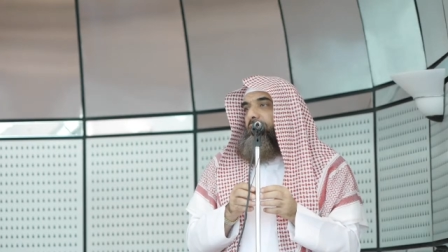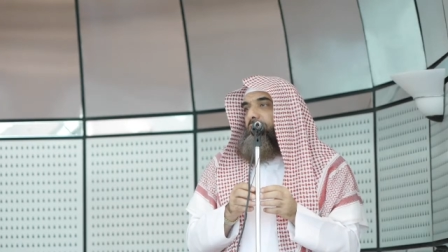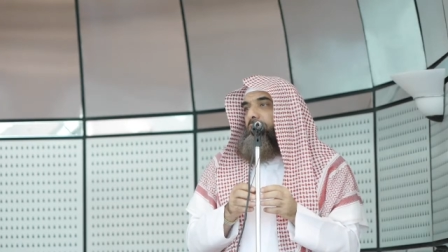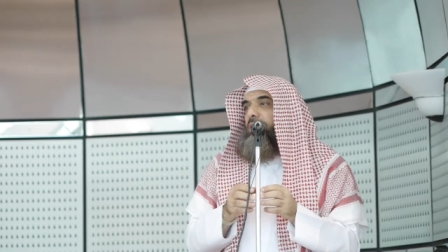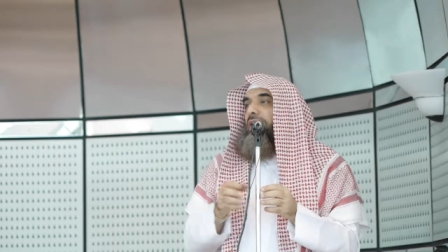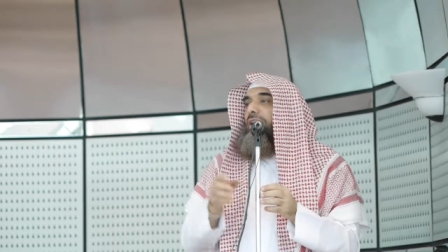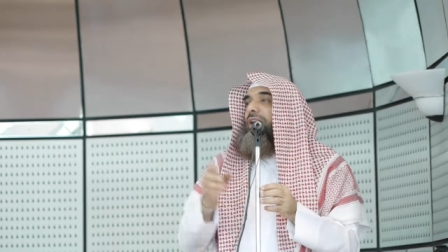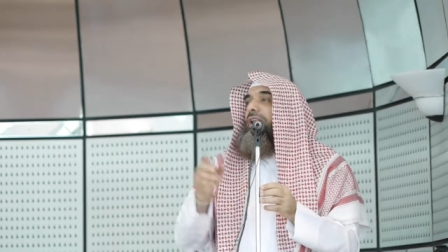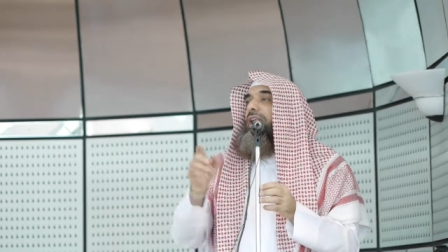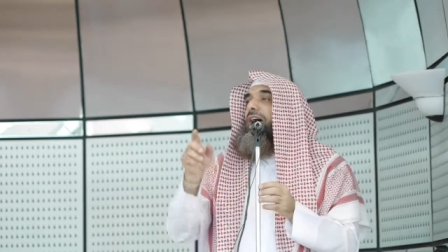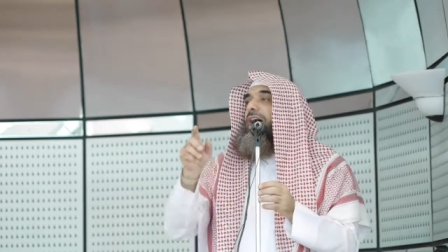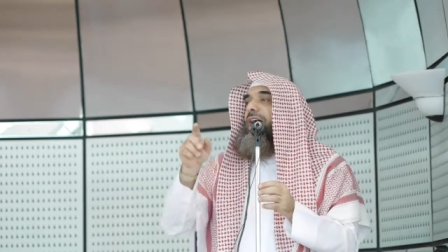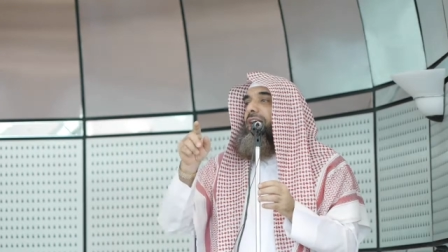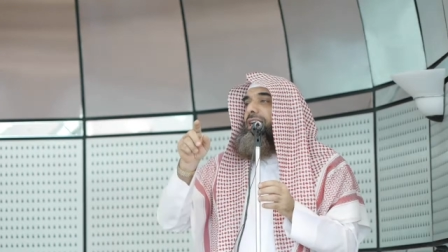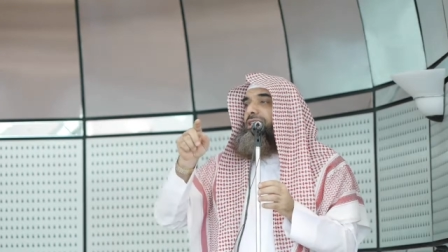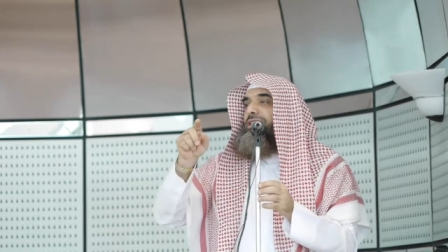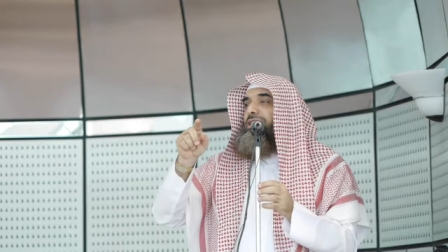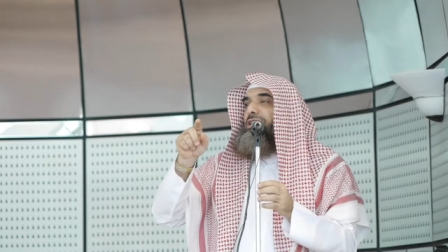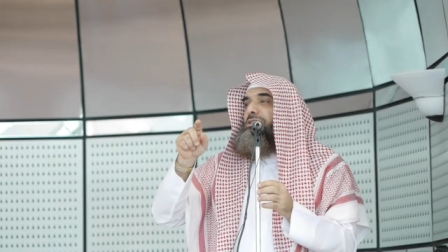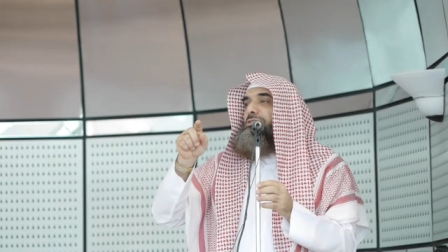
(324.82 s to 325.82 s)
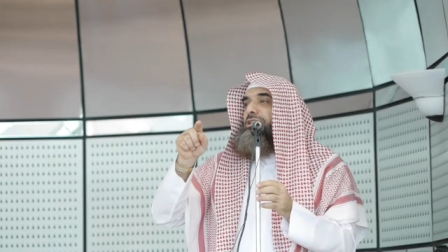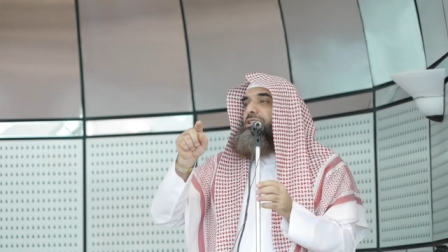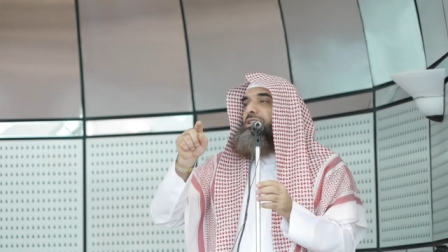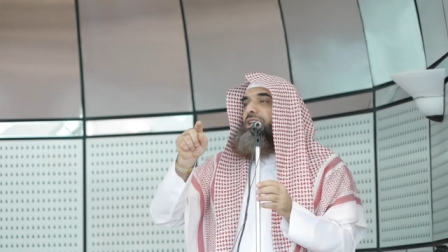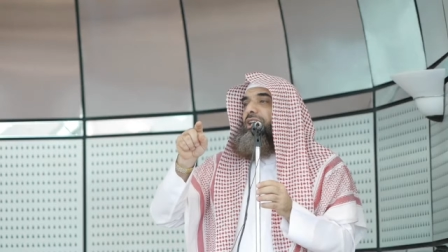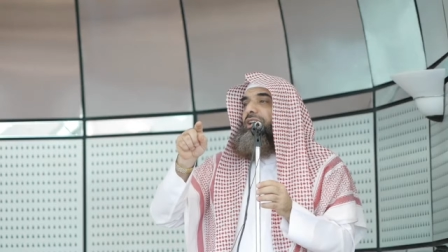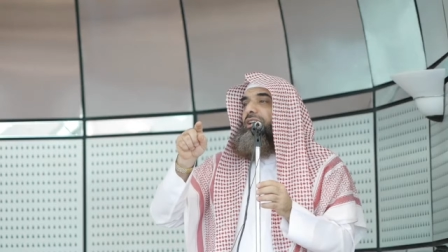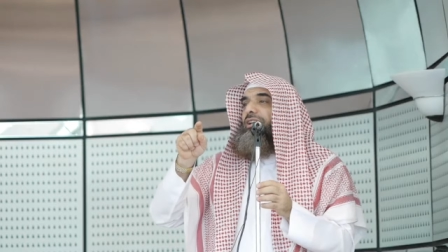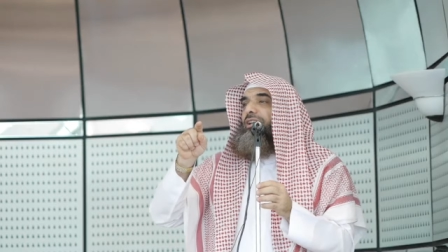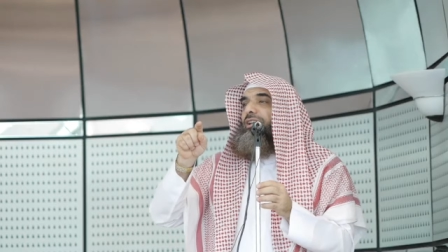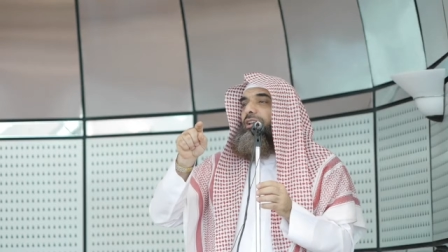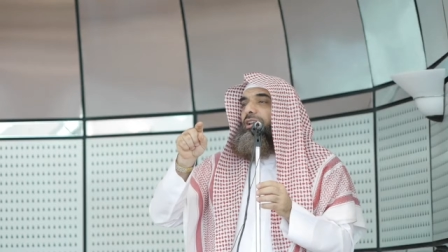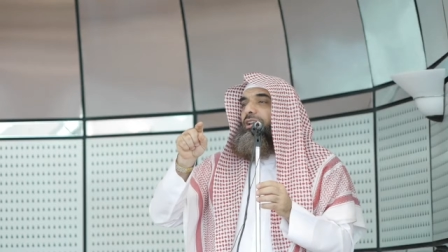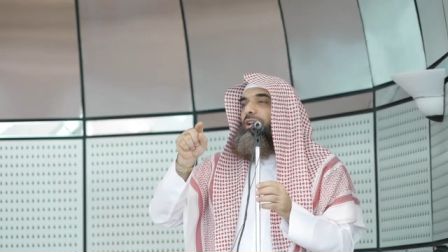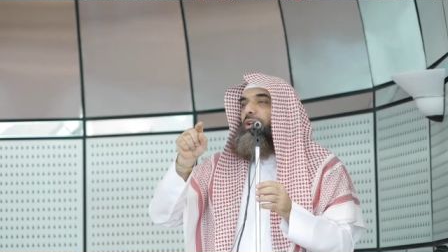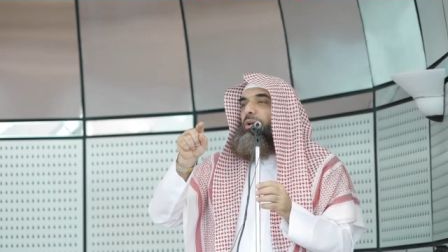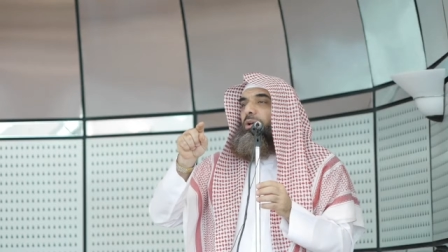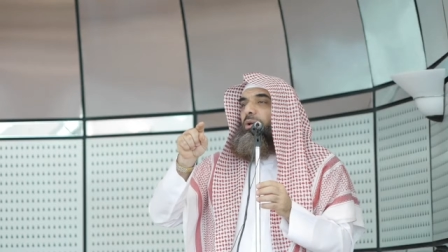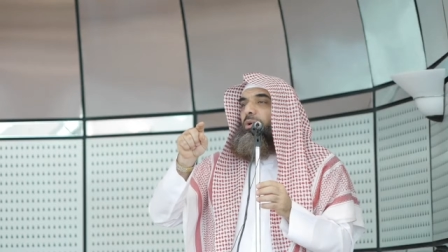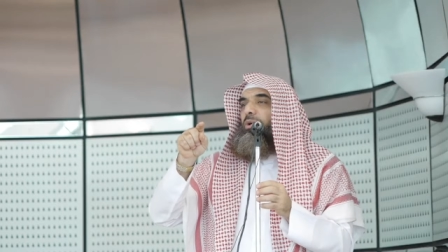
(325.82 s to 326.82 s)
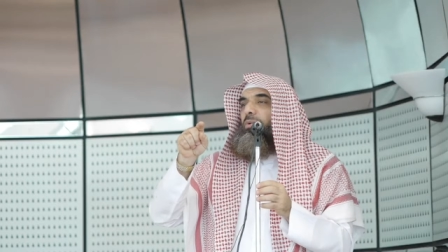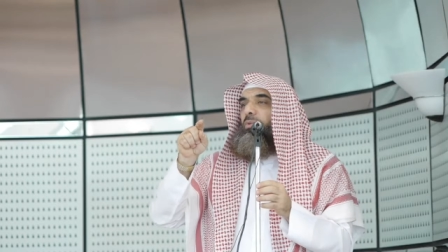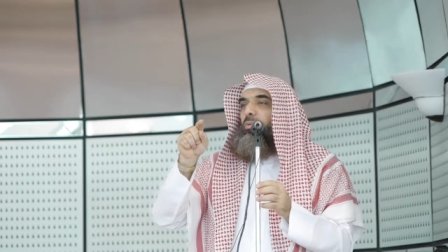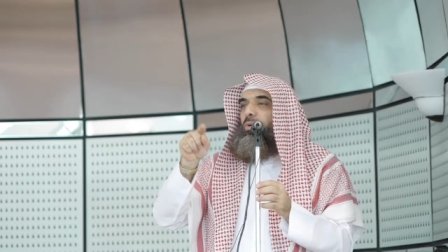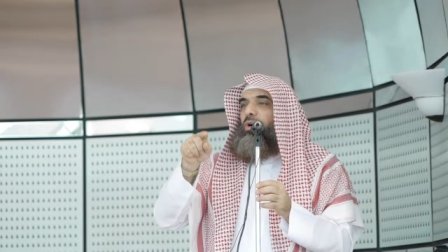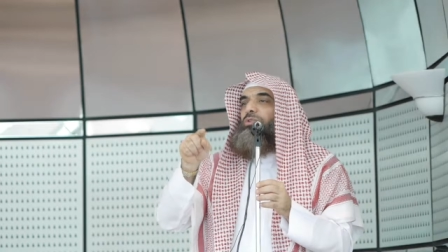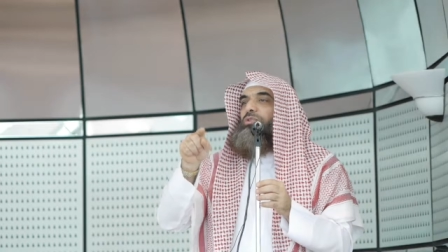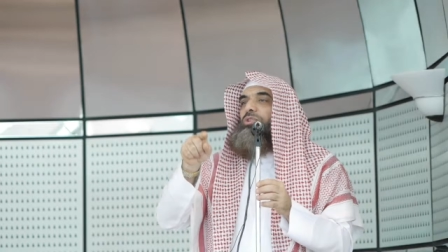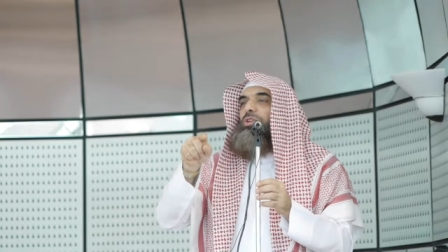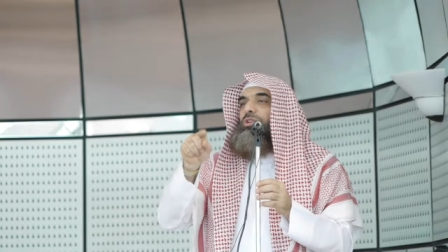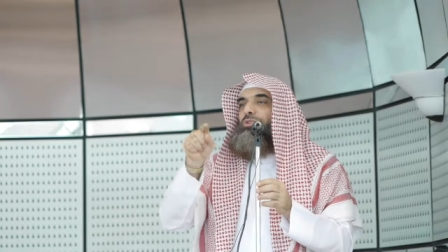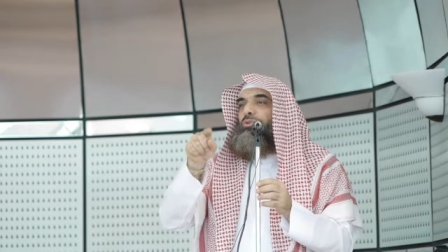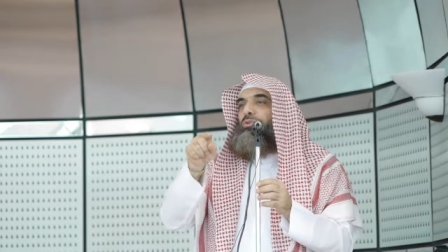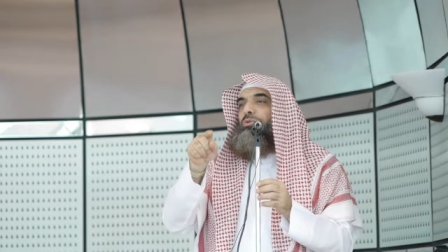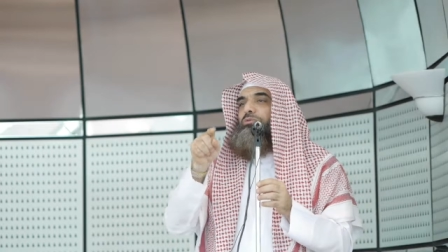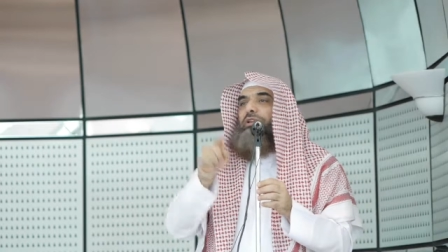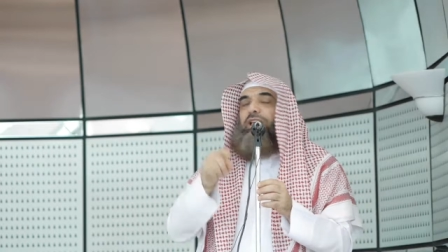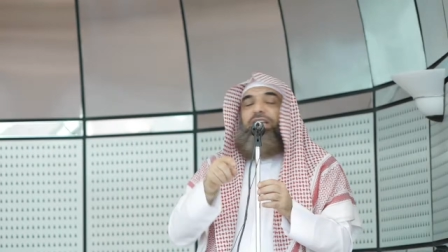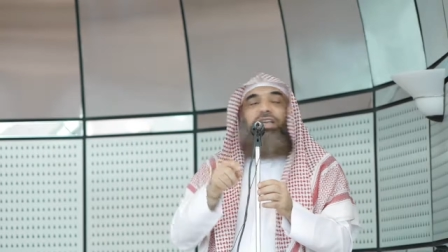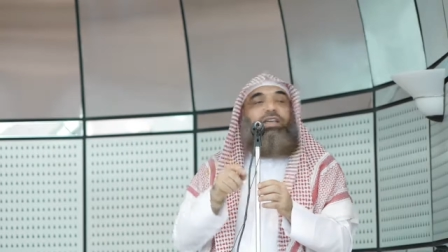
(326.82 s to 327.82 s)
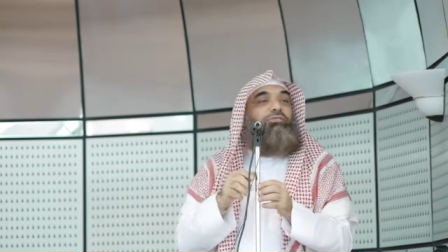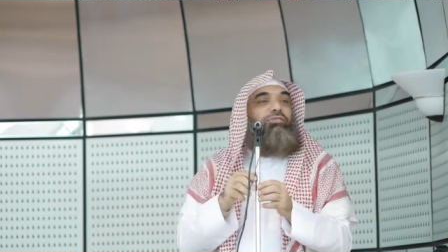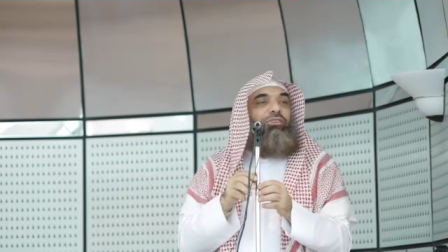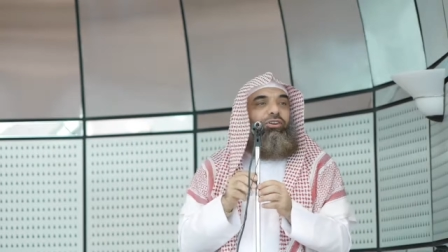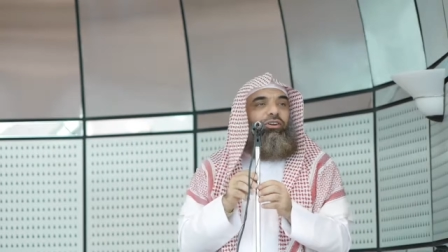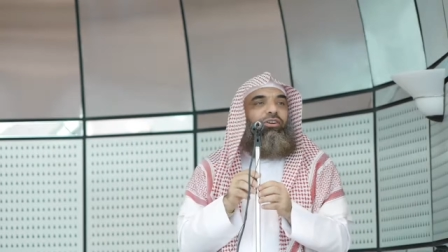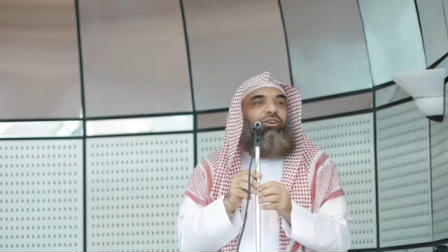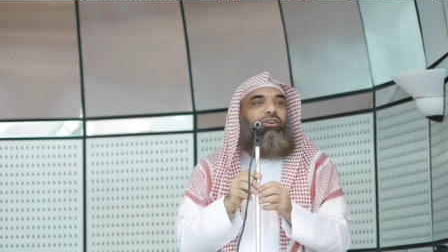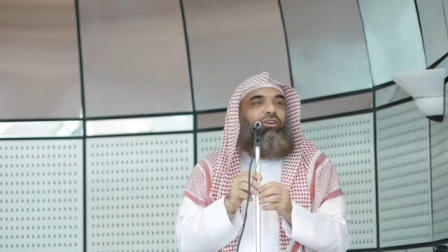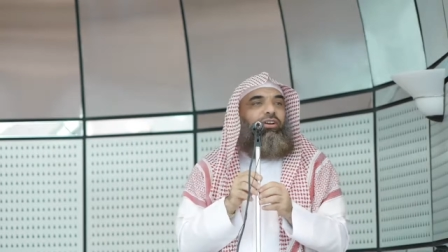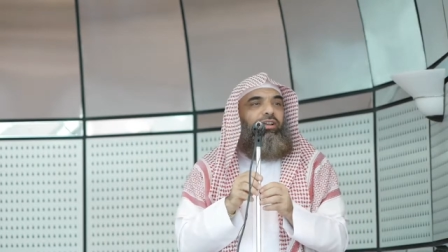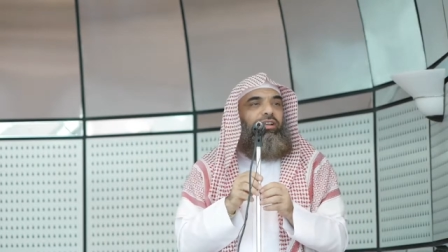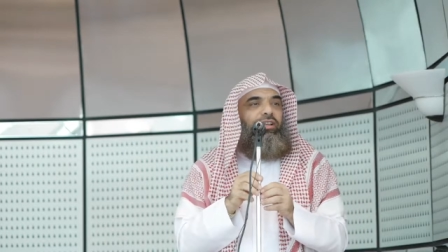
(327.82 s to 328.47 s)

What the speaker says: But Allah Azza wa Jalla wanted to relieve her.